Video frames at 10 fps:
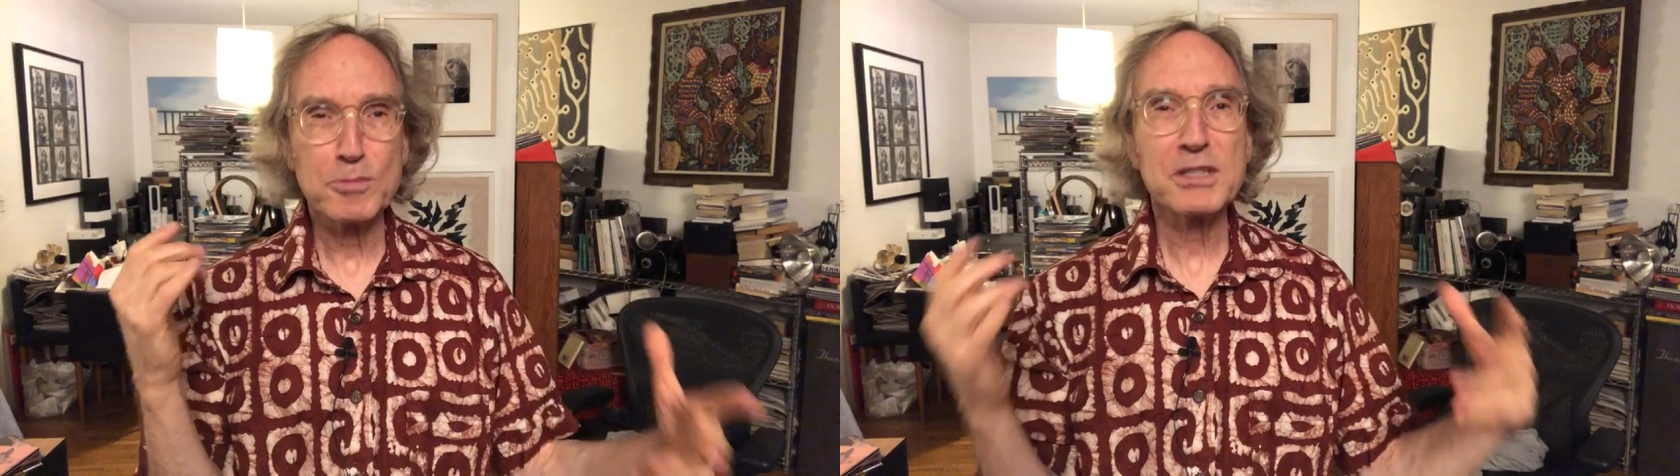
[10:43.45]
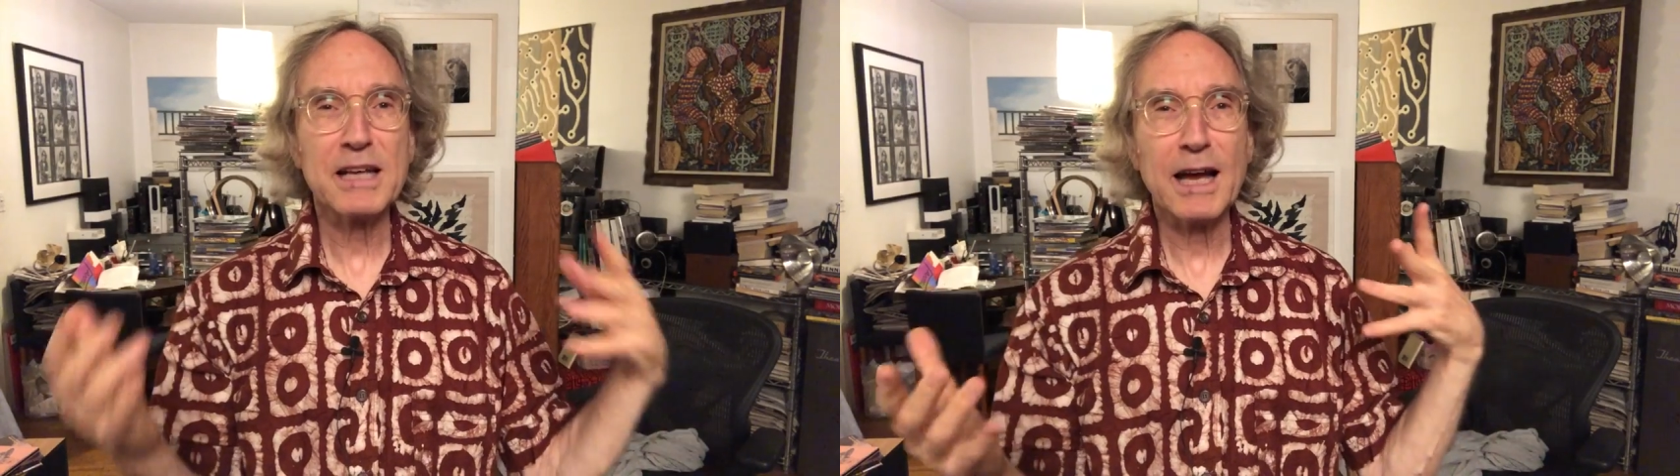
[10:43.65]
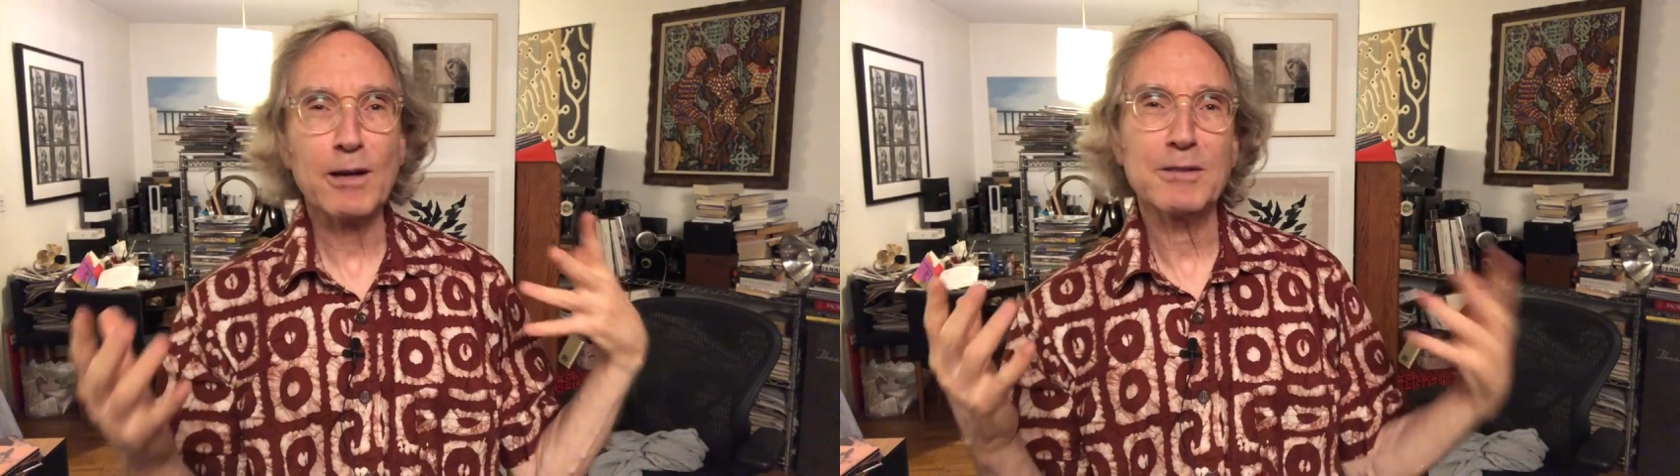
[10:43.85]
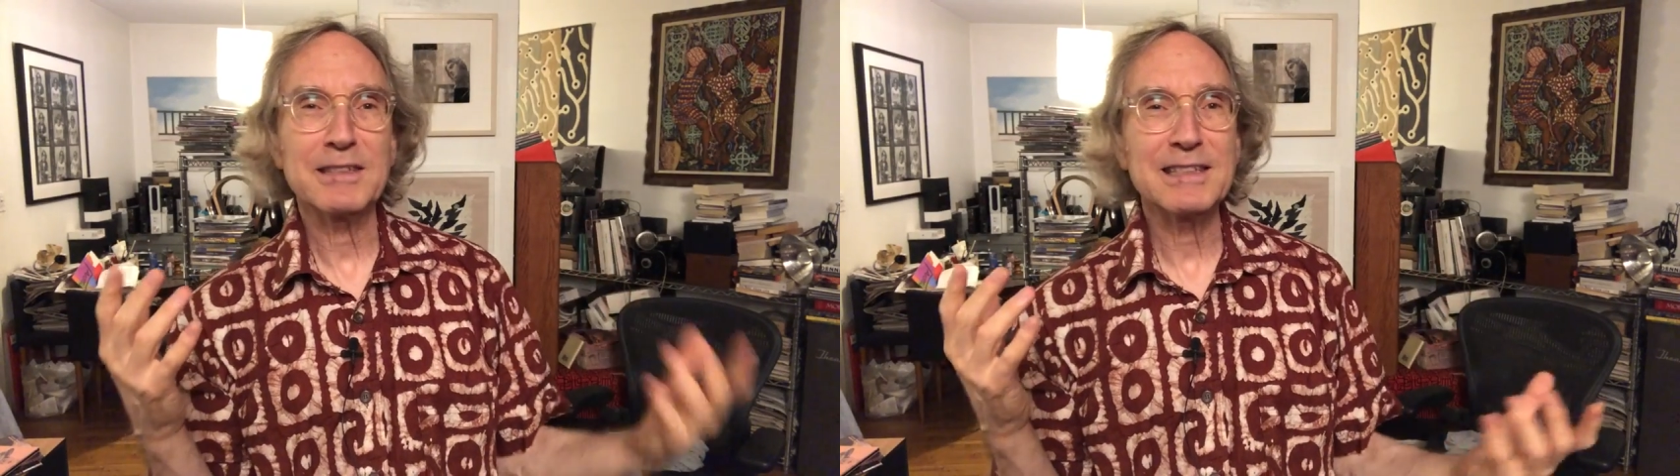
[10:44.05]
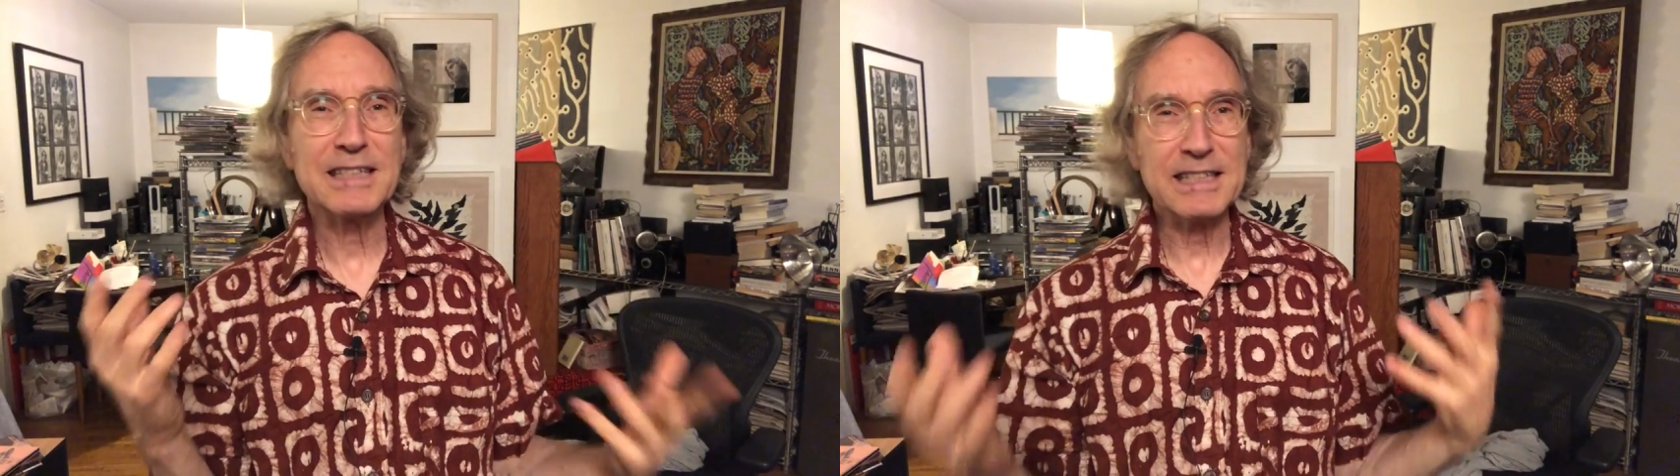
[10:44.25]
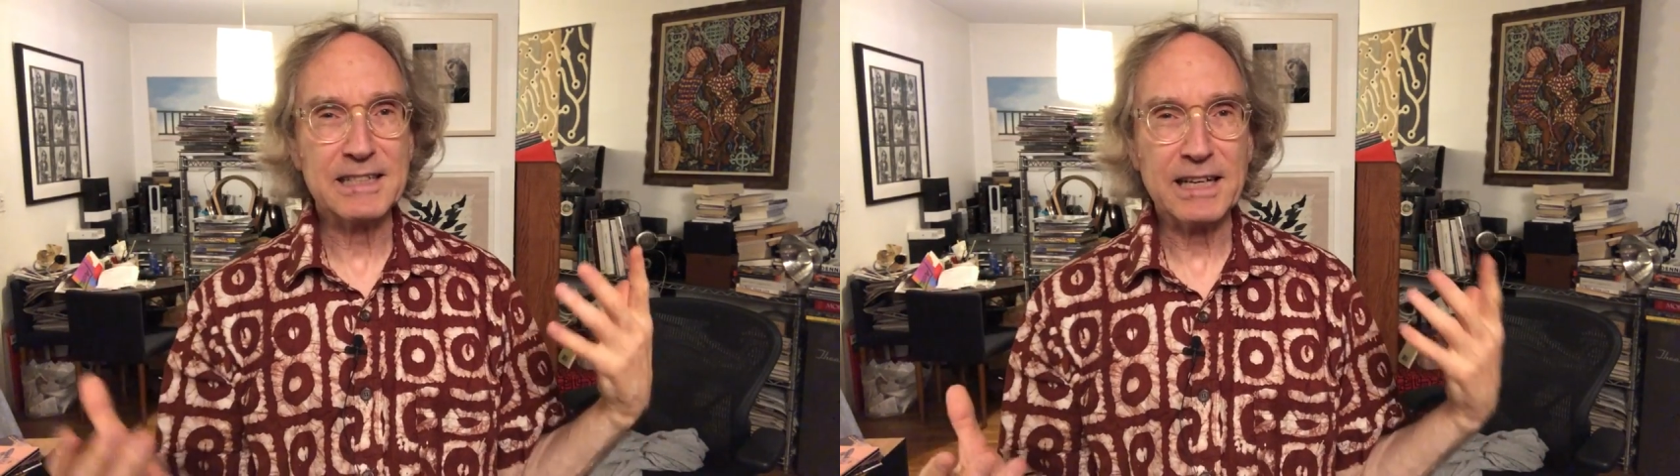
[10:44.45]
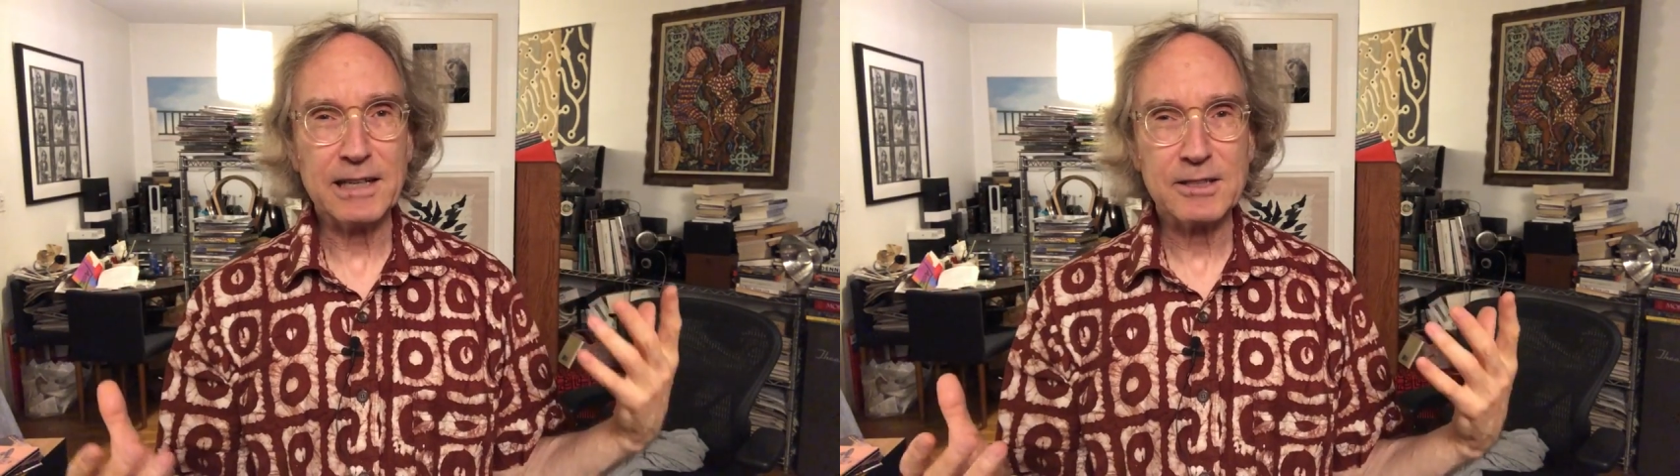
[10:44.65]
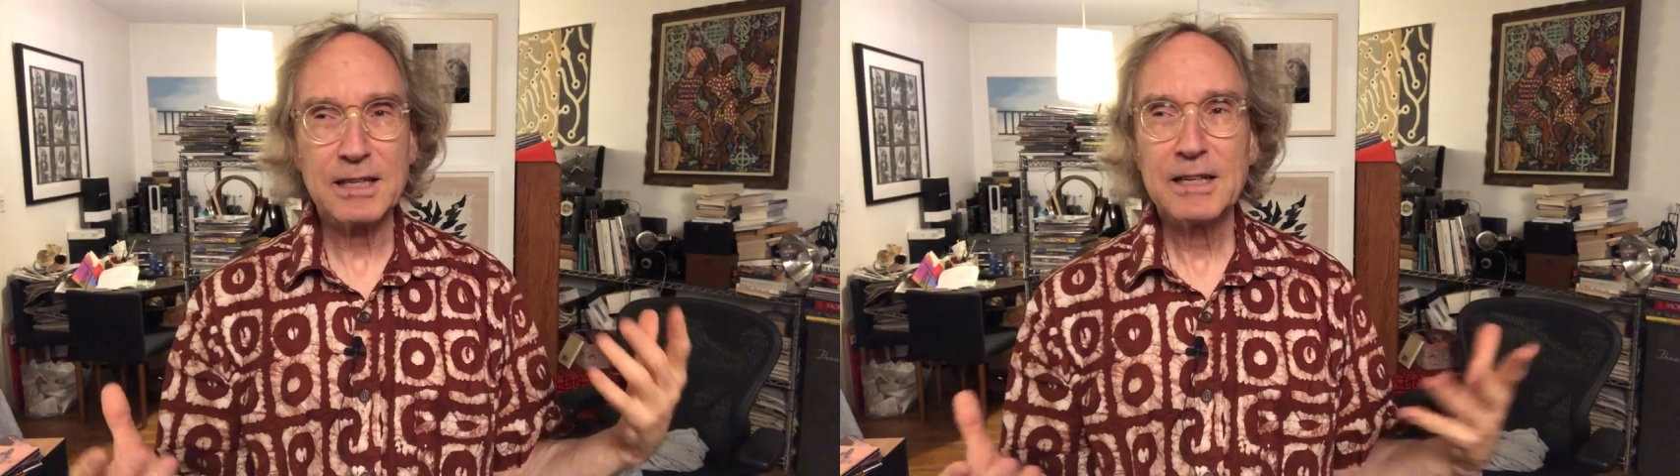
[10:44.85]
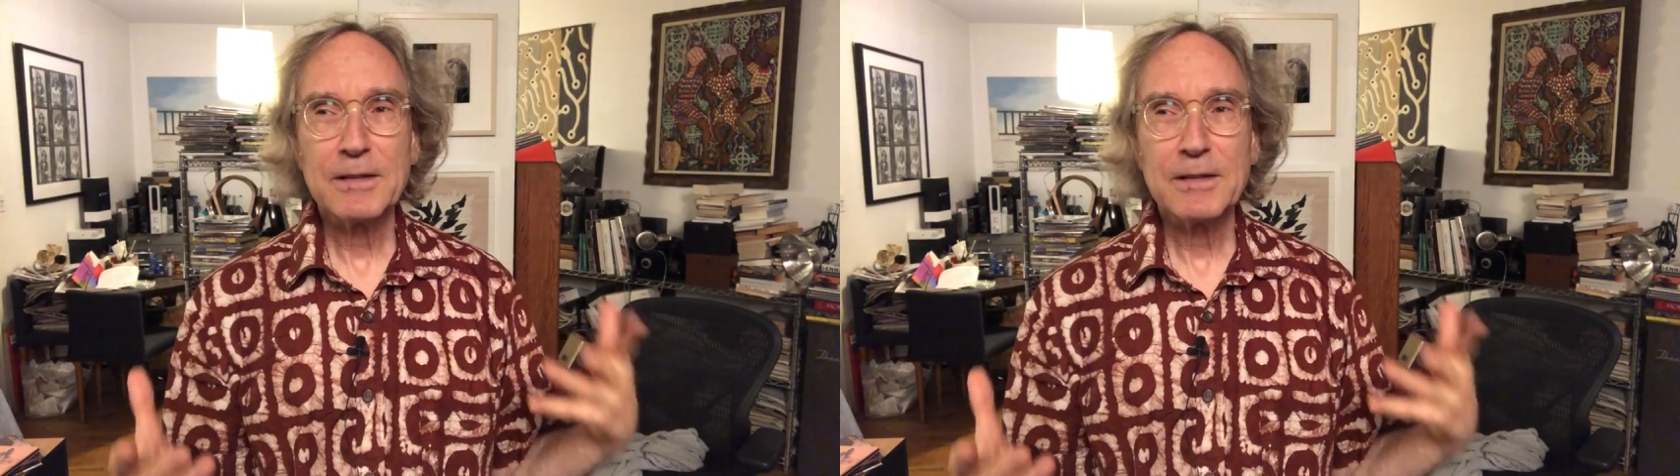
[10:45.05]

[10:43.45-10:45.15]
sound details.